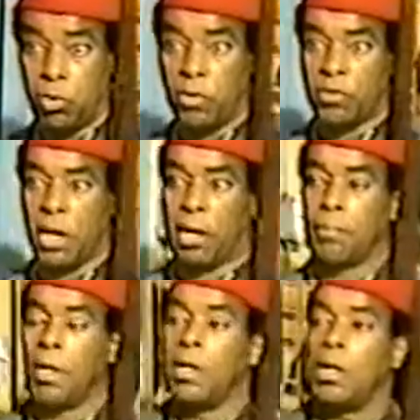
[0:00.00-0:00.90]
You
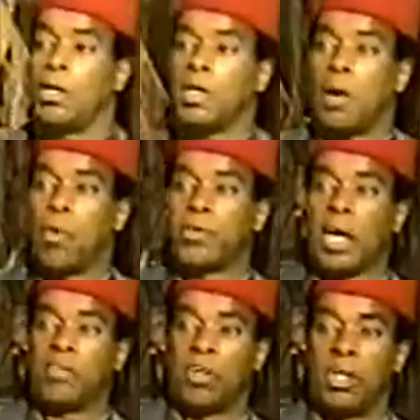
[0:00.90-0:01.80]
understand? Now, what
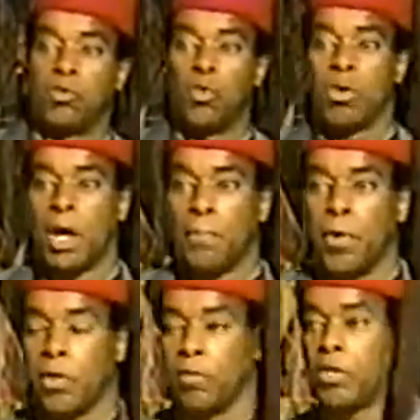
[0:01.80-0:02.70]
they did during that
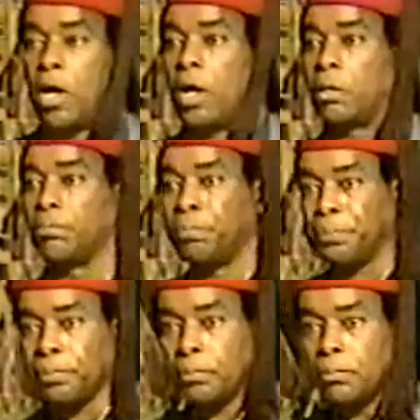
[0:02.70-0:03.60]
period of time
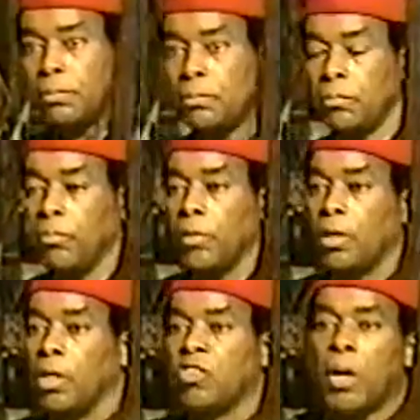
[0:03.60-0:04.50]

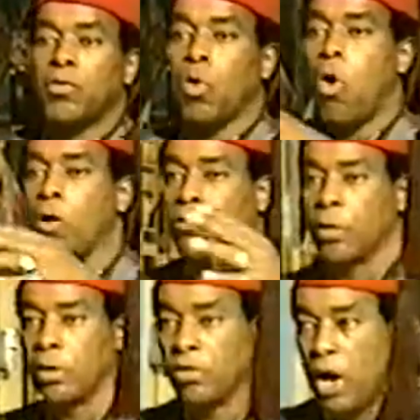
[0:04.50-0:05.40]
is they was
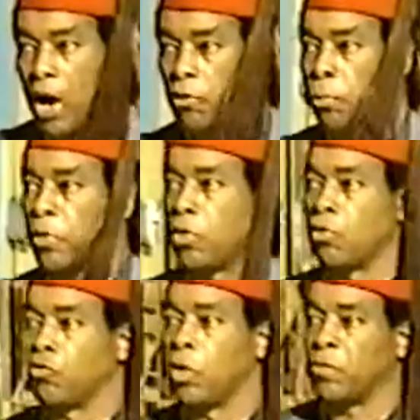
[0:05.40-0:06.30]
altering the documents and
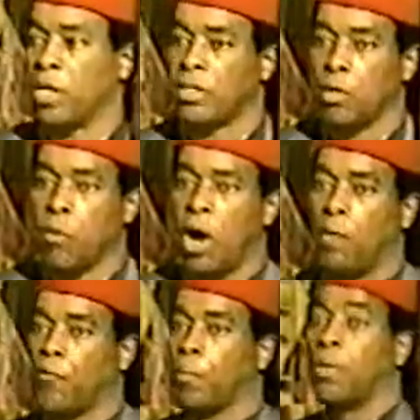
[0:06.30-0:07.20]
the scripts that they
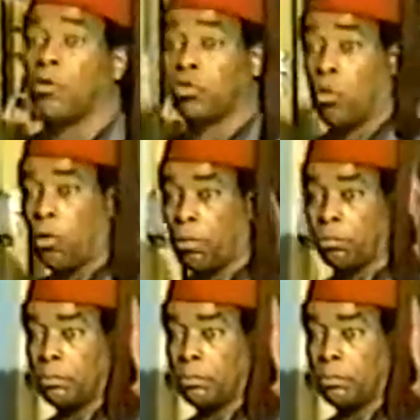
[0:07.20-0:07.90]
robbed from Luxor.